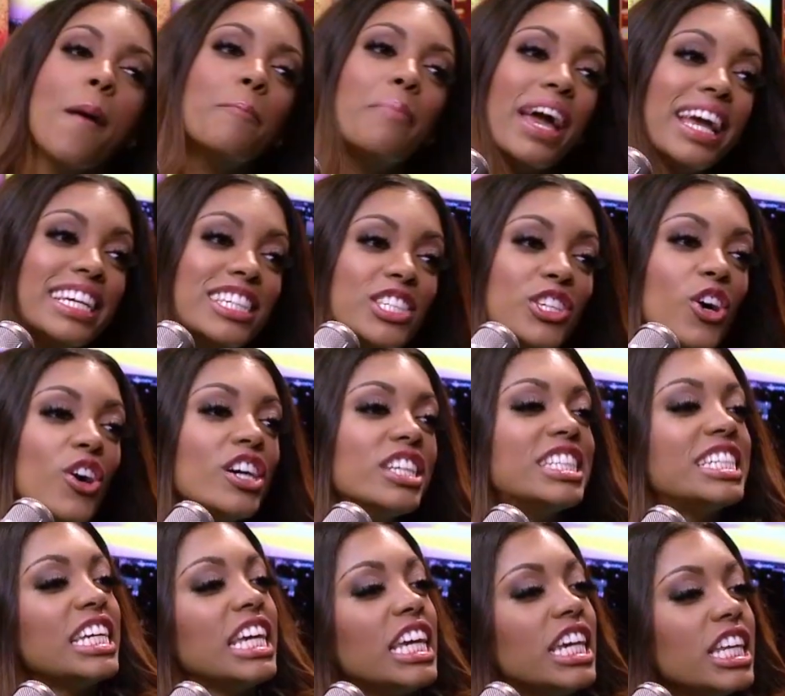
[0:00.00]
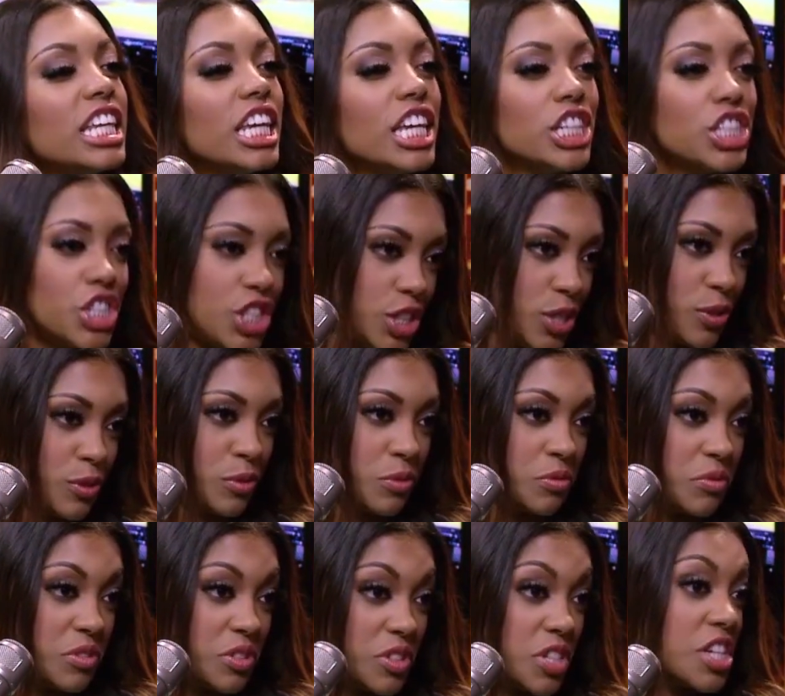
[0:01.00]
based on teen
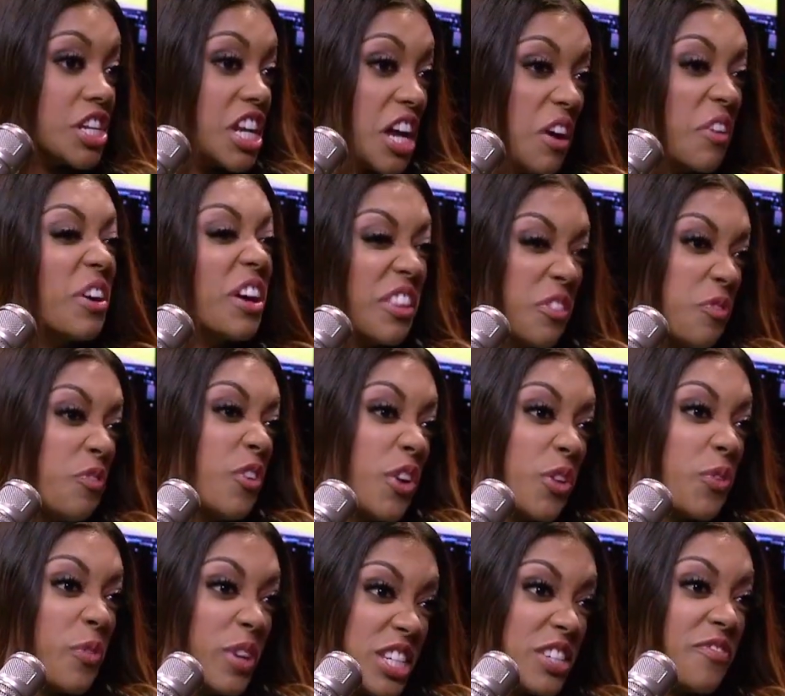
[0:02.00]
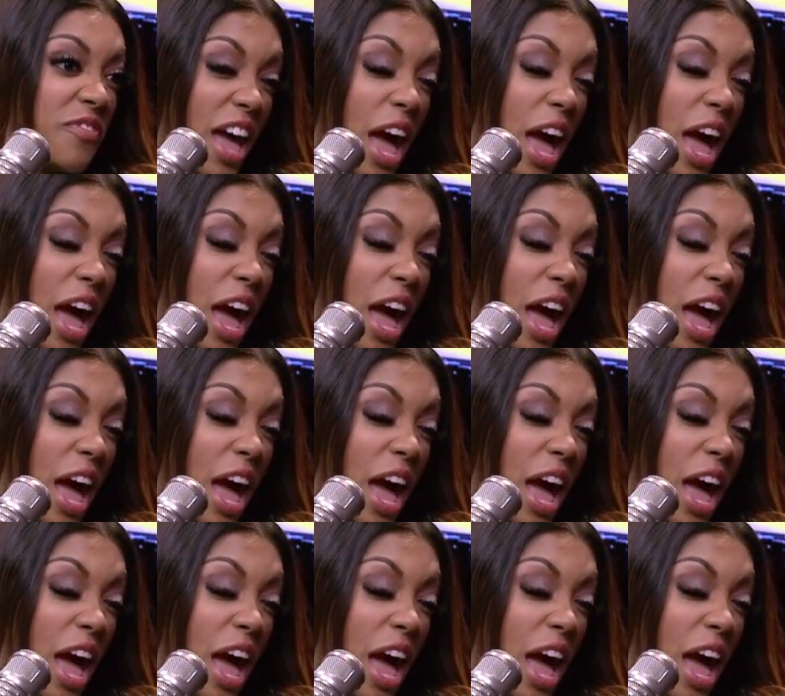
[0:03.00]
issues, you know, for the rich and